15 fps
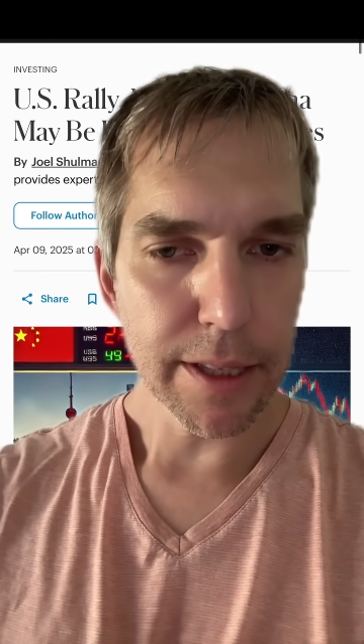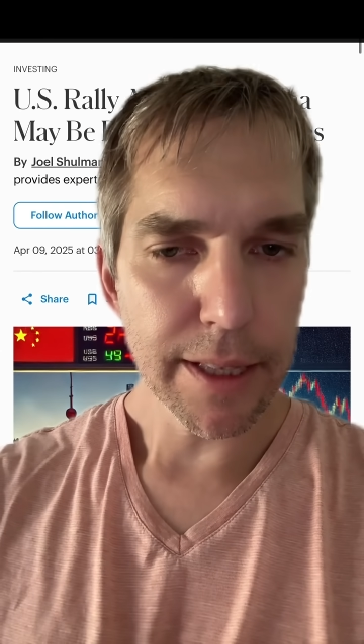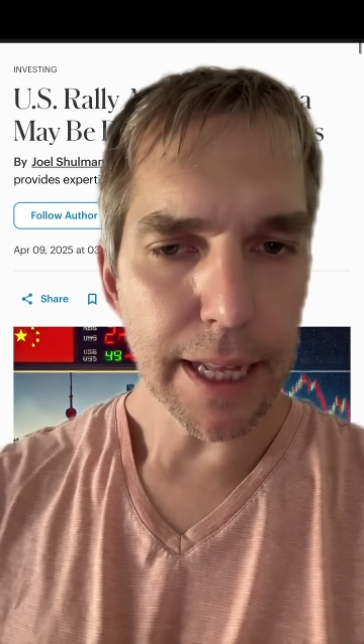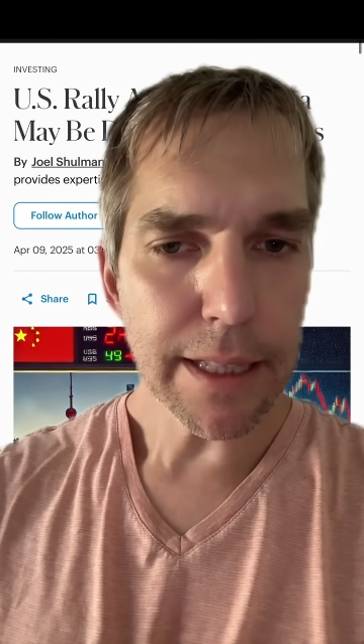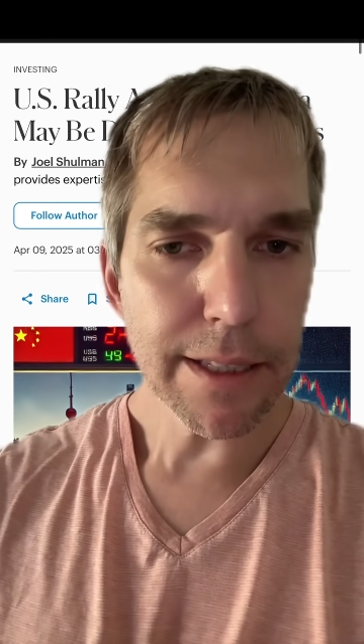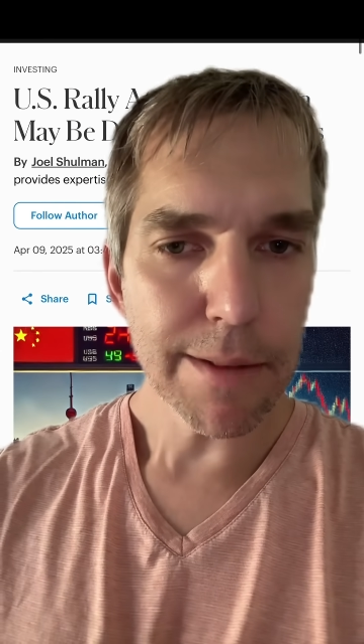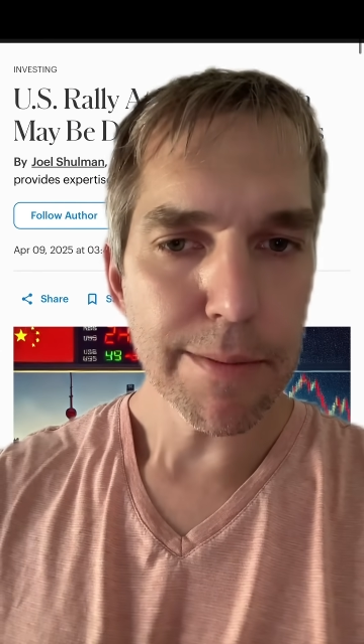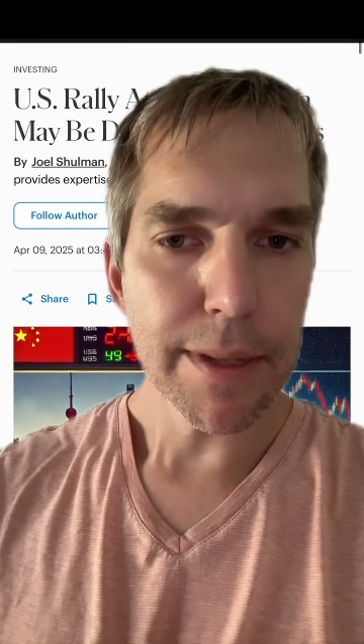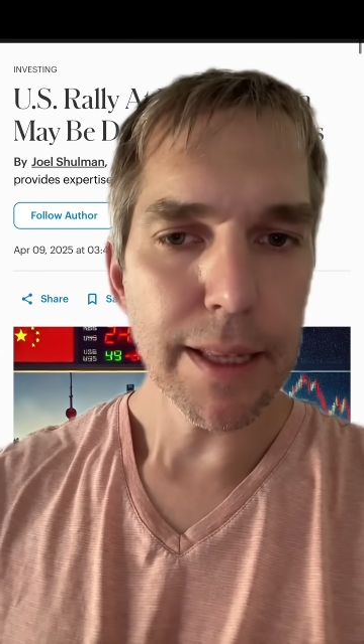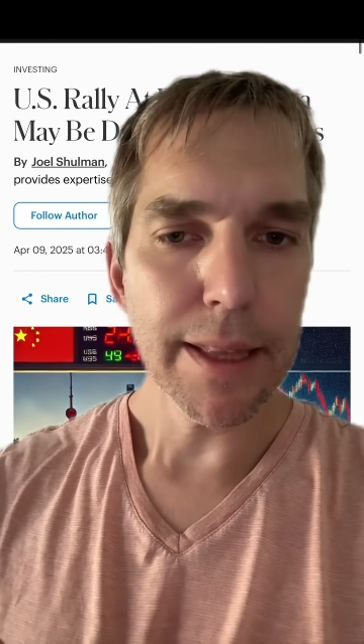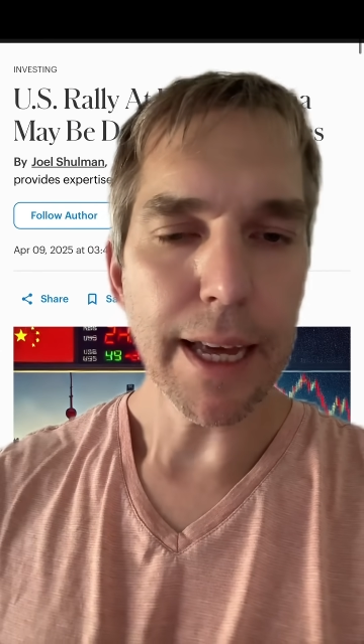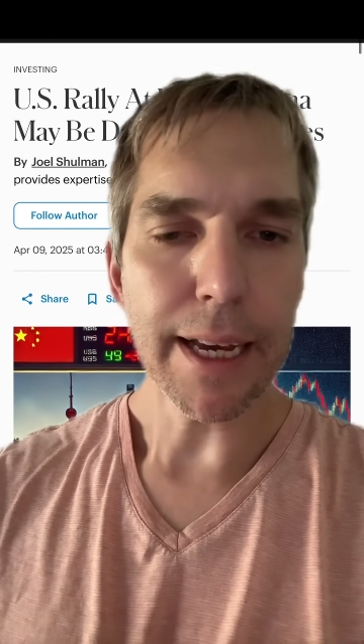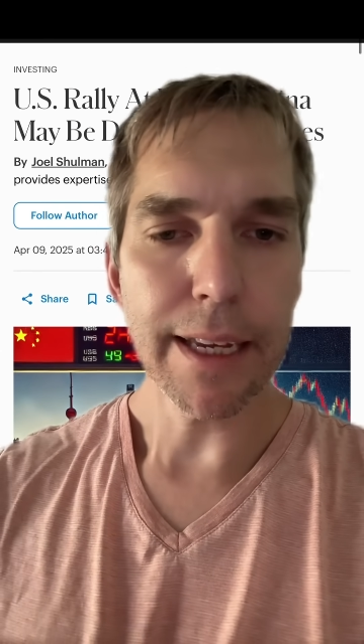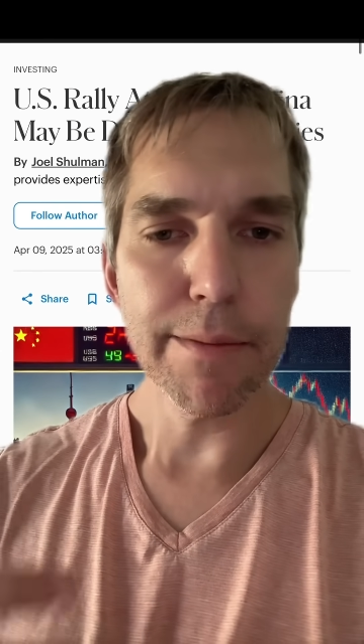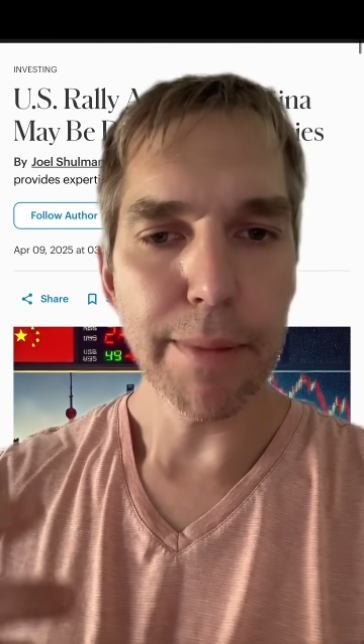that's something
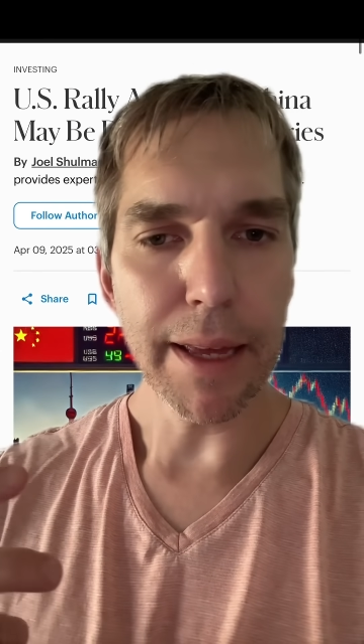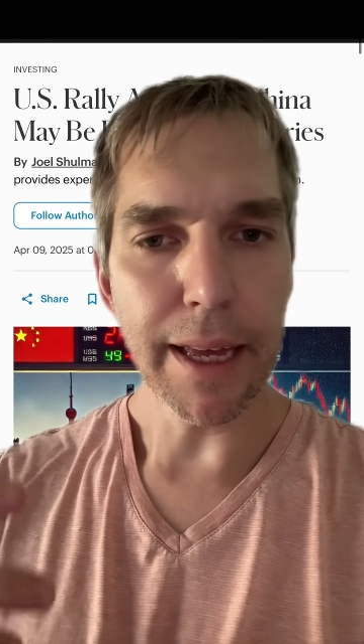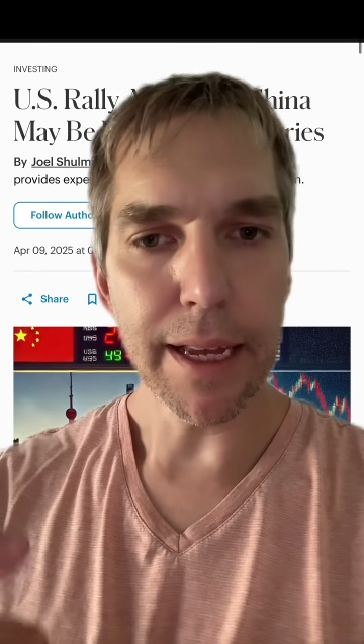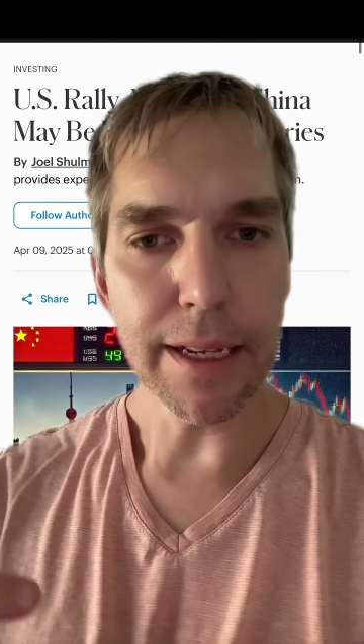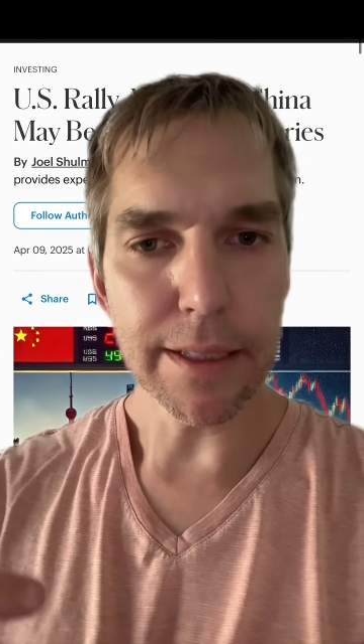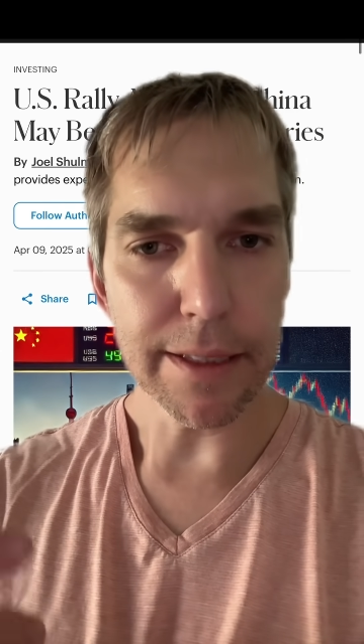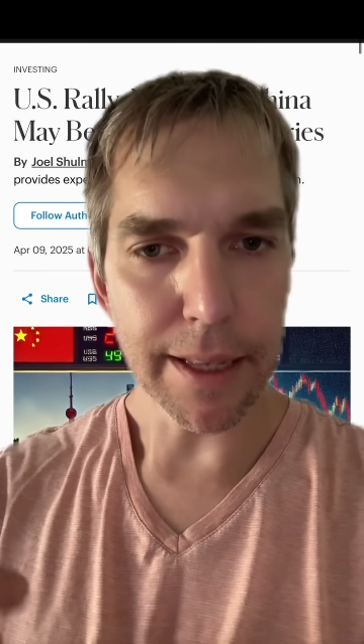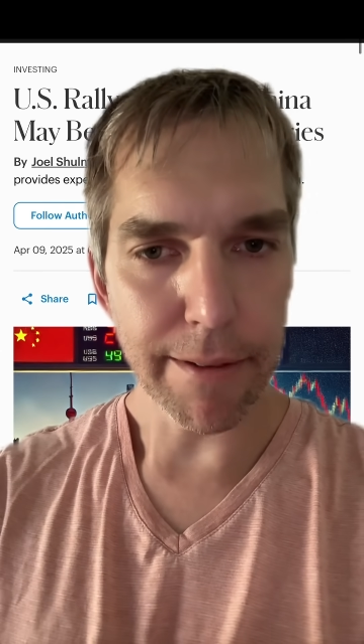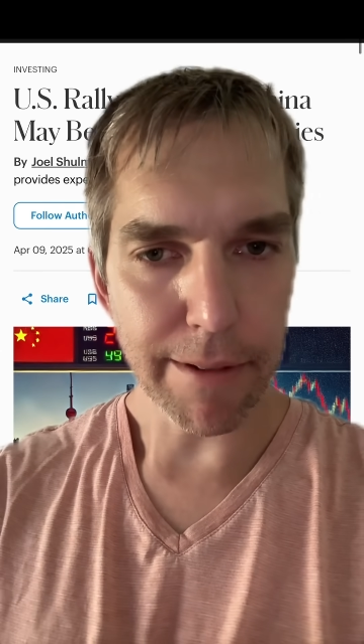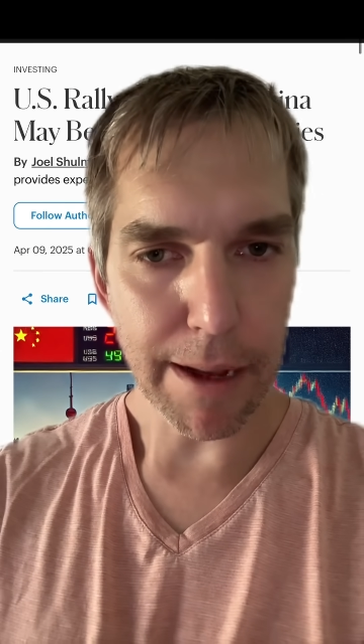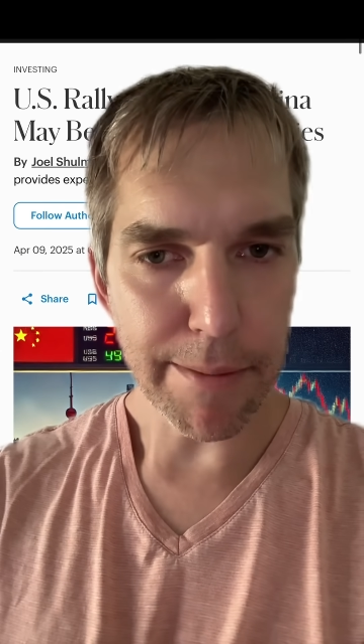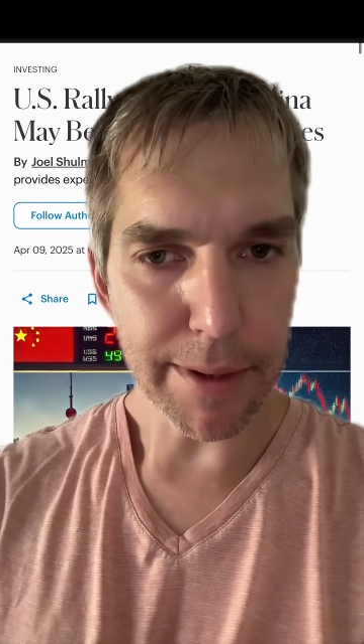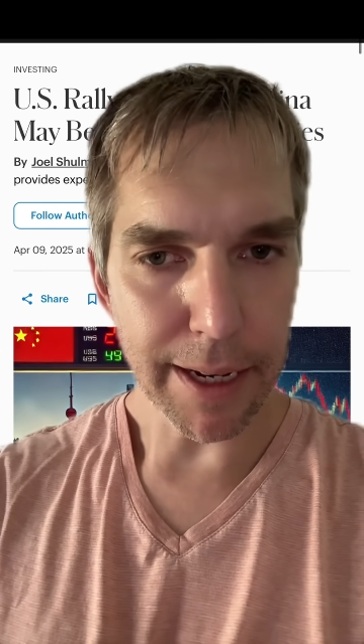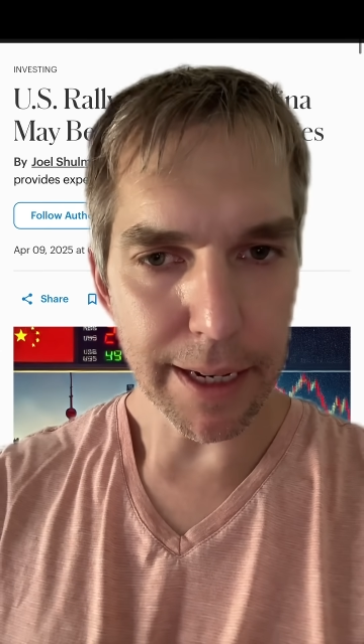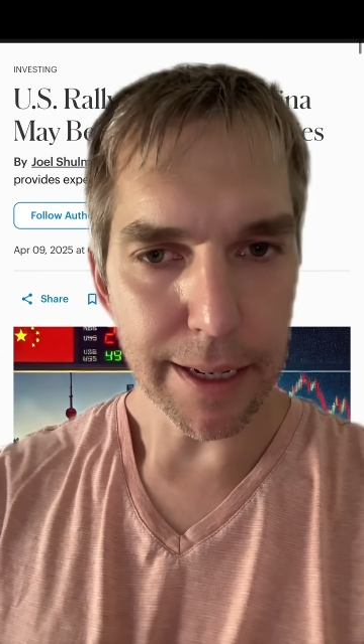that can be easily
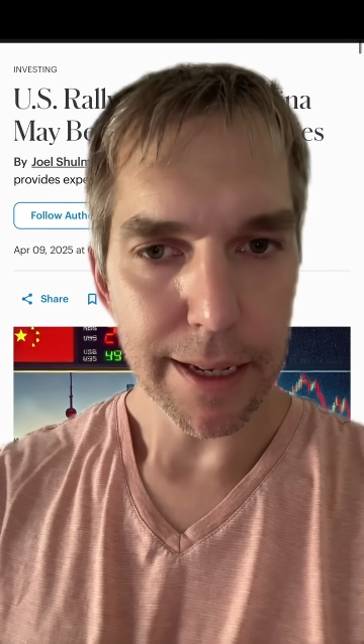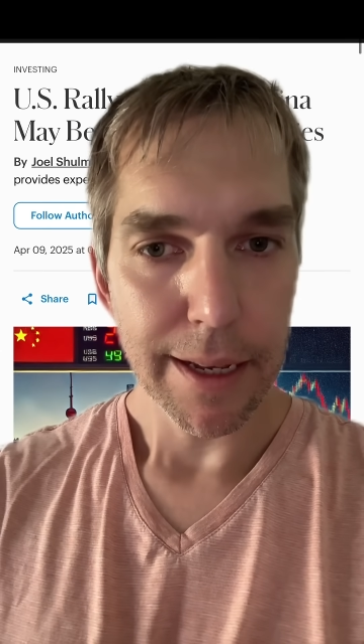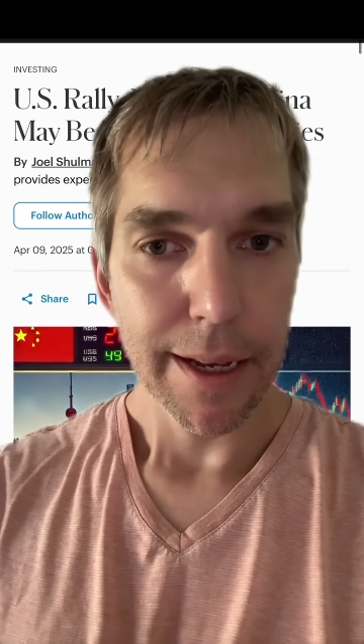remedied.